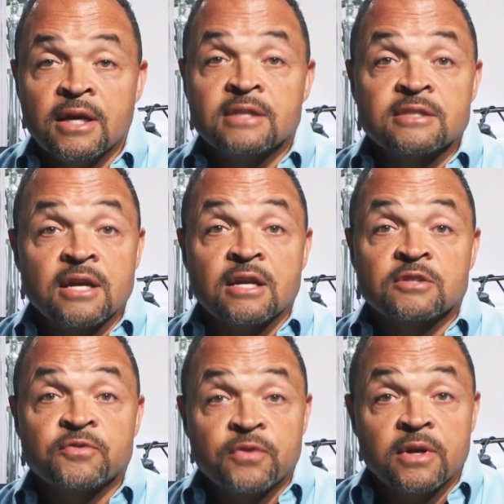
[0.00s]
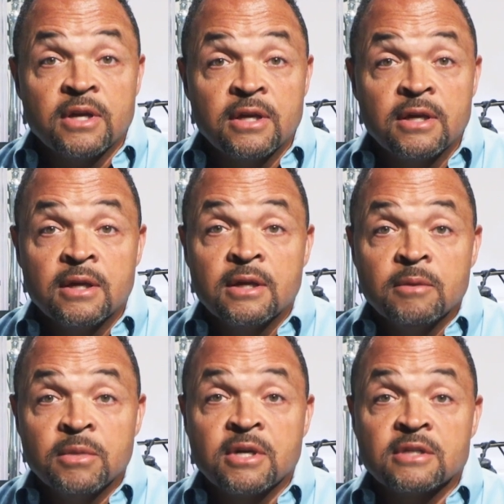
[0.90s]
It set us free
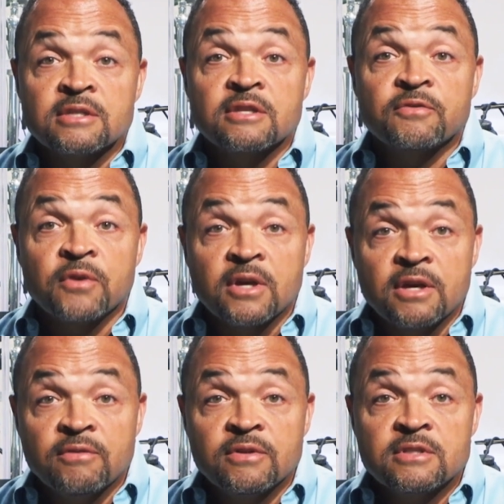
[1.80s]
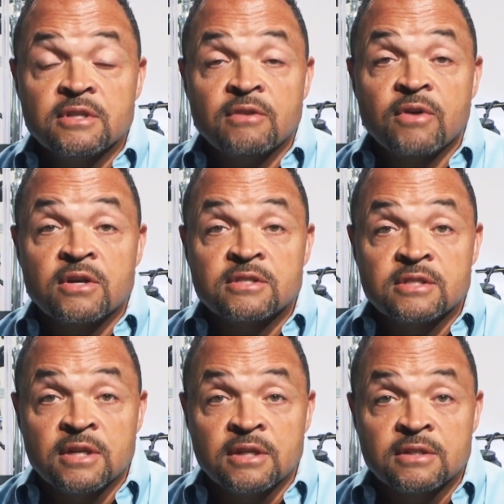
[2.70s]
because of the forgiveness of our
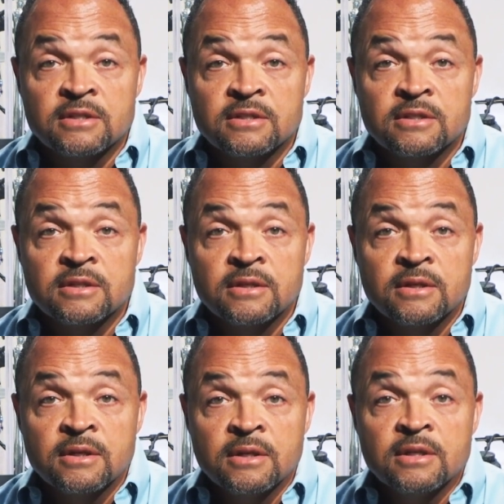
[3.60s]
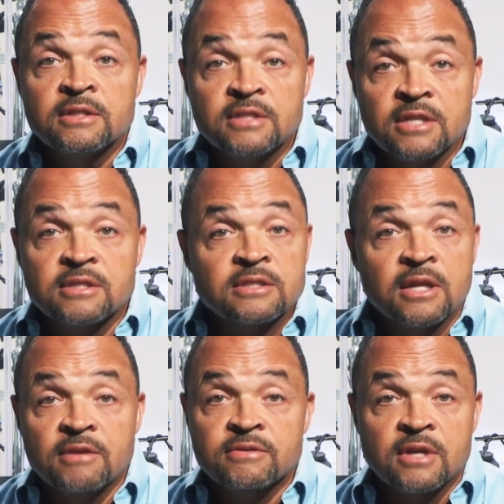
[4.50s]
sins. Jesus
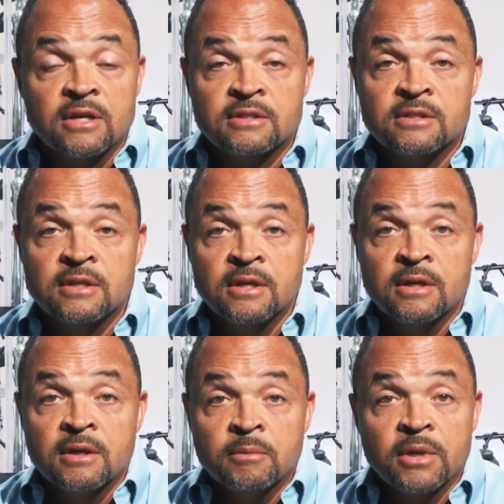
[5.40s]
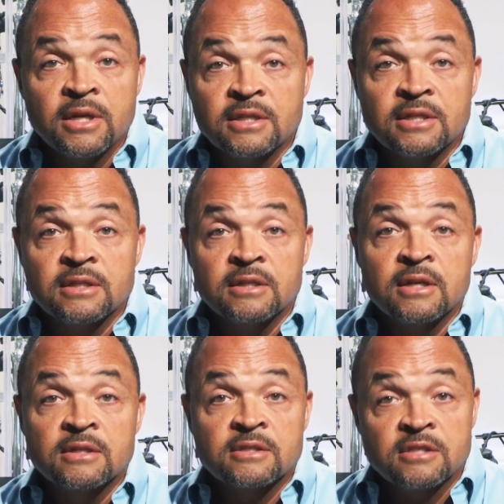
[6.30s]
loves us, but he didn't
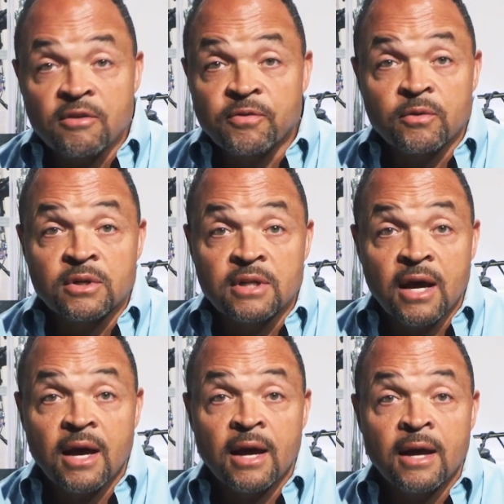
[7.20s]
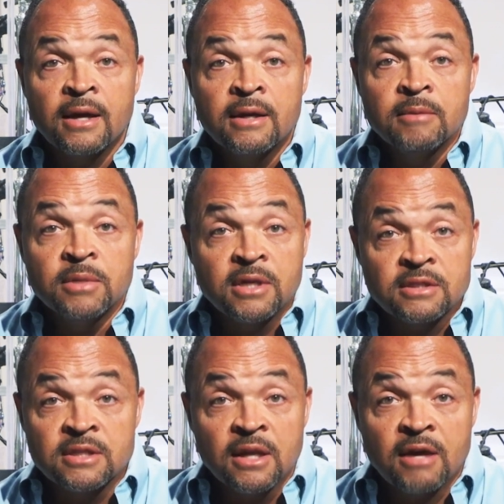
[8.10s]
suffer and die
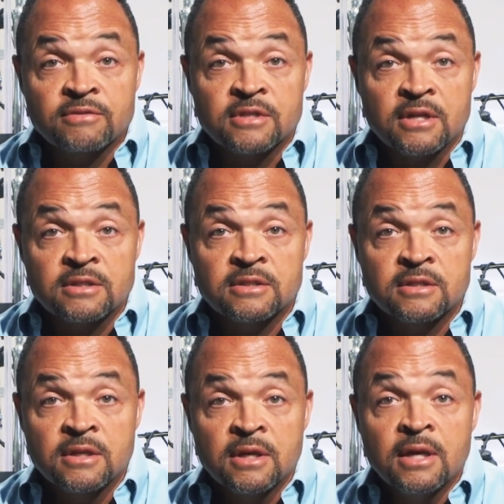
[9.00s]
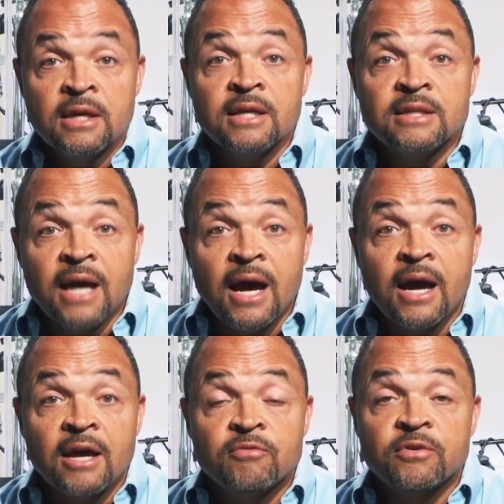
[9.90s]
because he loves us. He
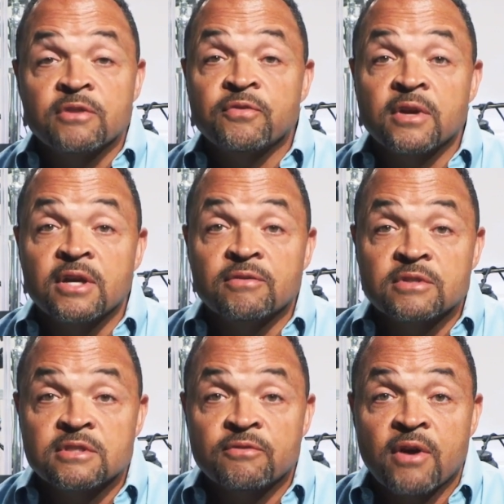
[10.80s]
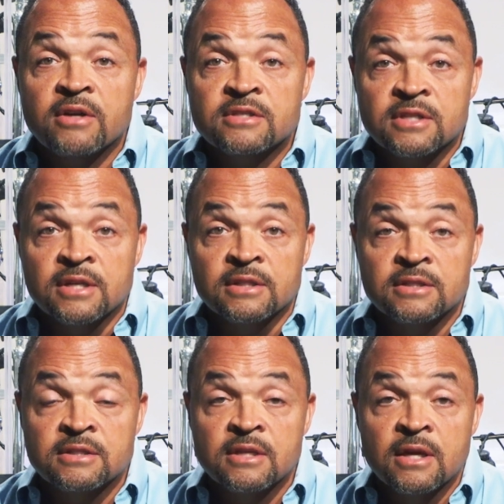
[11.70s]
died for the forgiveness of our
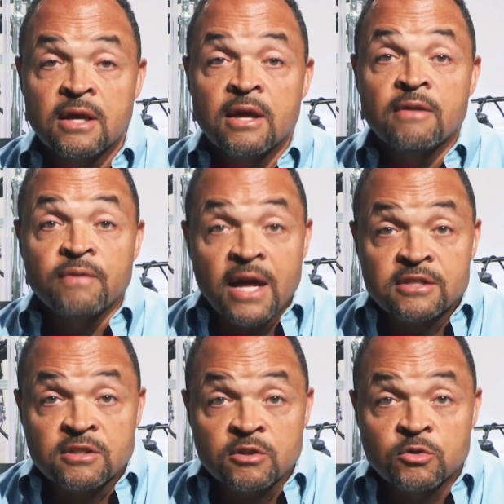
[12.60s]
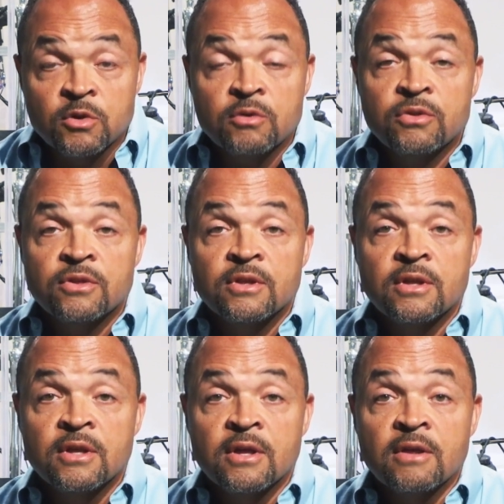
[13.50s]
sins. That's the truth.
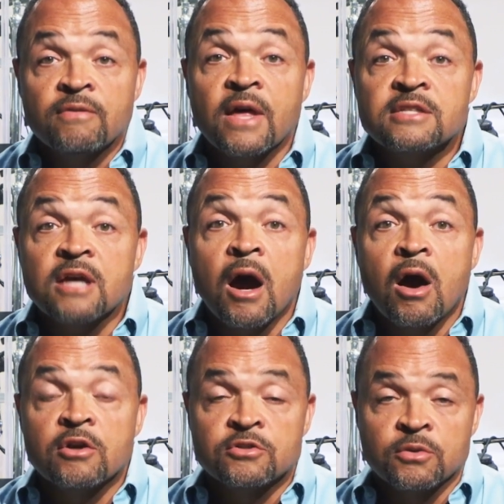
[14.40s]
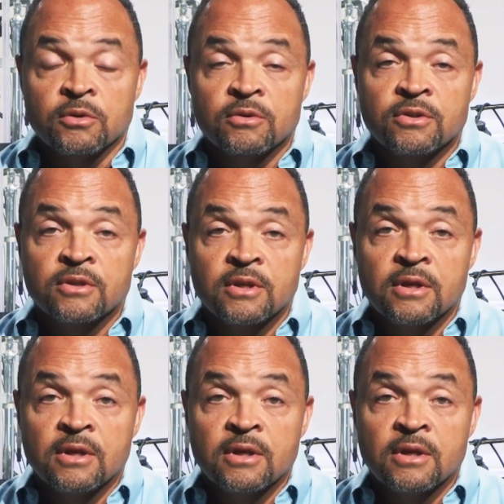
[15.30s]
That's our truth.